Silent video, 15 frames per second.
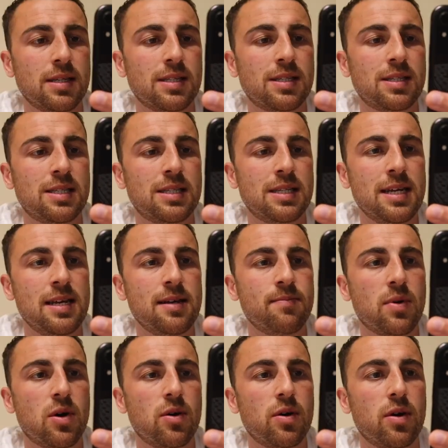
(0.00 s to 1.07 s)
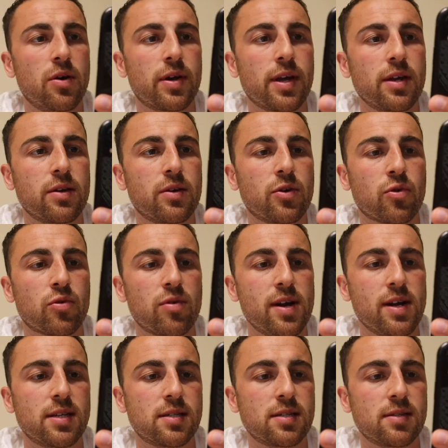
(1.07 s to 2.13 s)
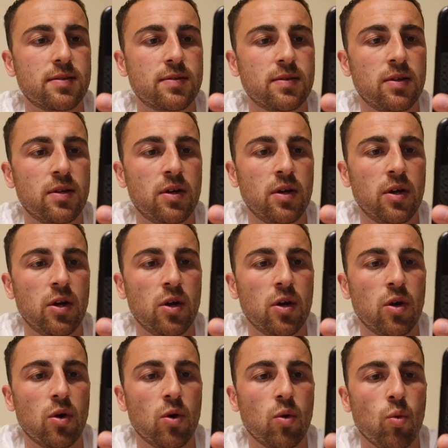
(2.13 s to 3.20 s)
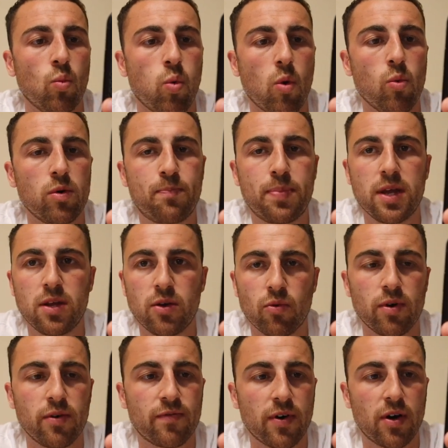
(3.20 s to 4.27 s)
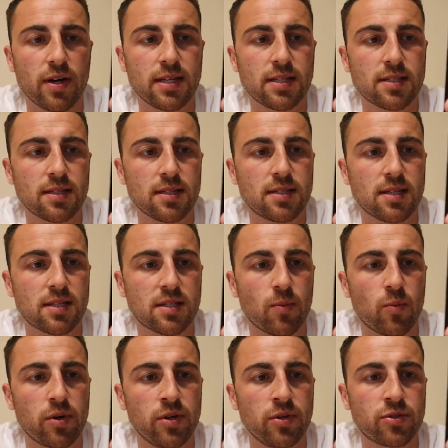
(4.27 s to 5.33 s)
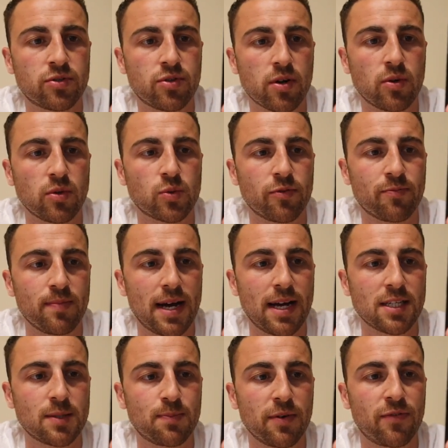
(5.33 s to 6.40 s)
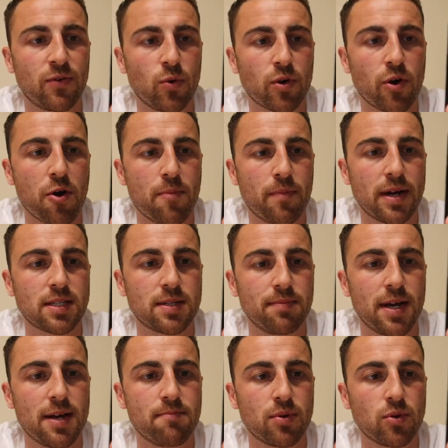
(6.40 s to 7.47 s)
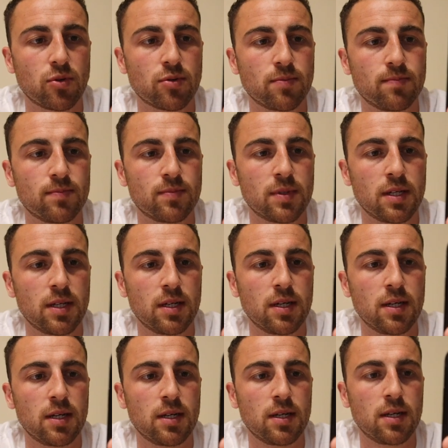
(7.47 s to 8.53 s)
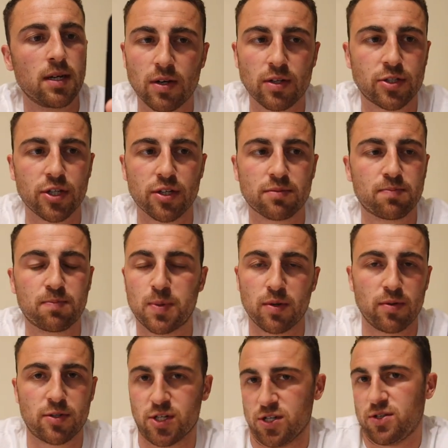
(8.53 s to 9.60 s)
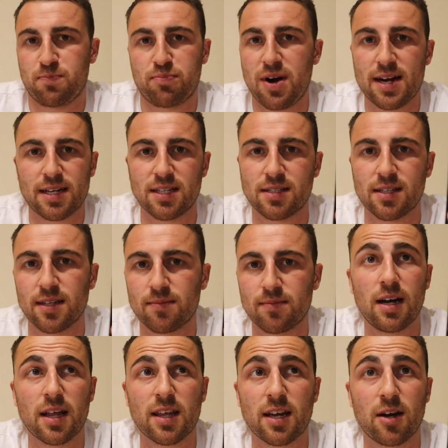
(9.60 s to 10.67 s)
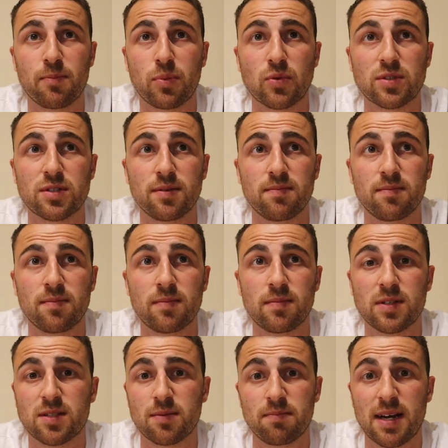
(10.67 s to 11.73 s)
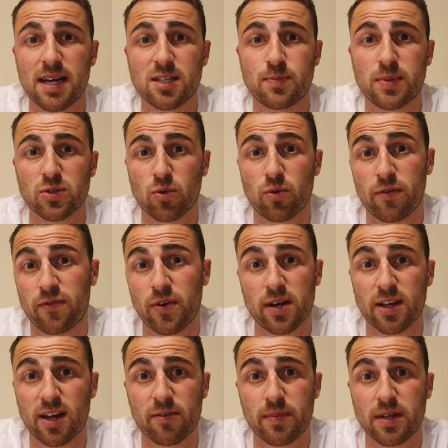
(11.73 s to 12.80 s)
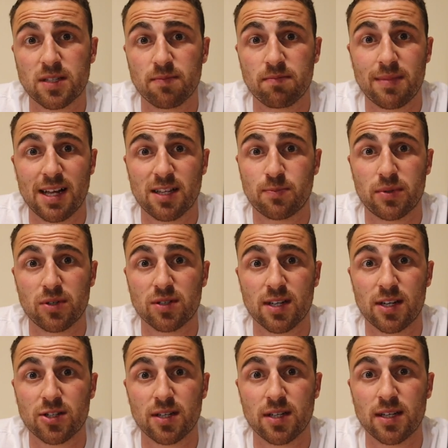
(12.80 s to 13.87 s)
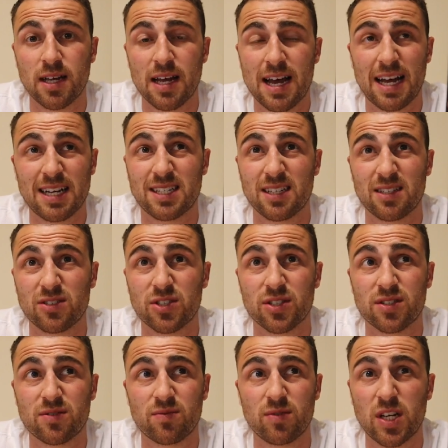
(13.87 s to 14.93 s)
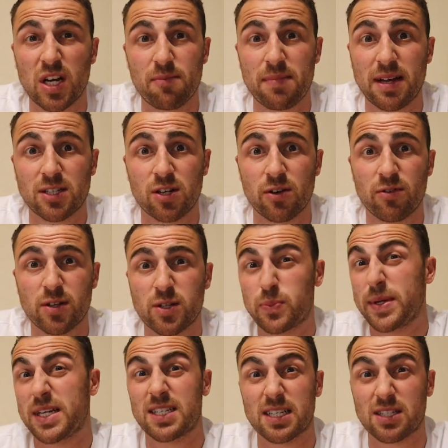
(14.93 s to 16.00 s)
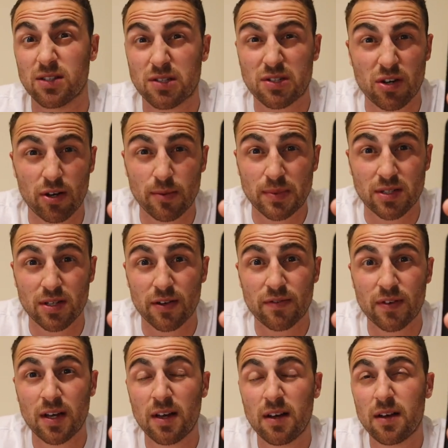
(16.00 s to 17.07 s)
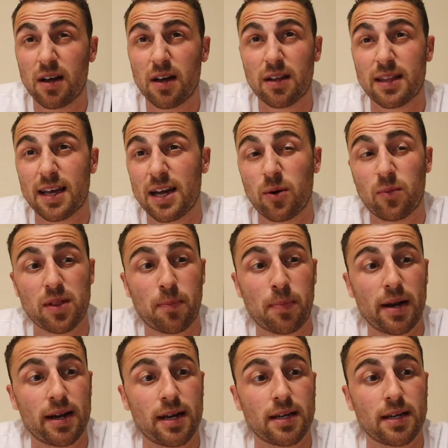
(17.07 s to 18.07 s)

See my okay, Chris. What would be your advice to someone who struggles with maths before going back to main board? Just, just practice it. I think I bought some some maths books, or a friend gave me some maths books actually, as in just like mental arithmetic, speed, distance, time stuff uh, that help with the Plan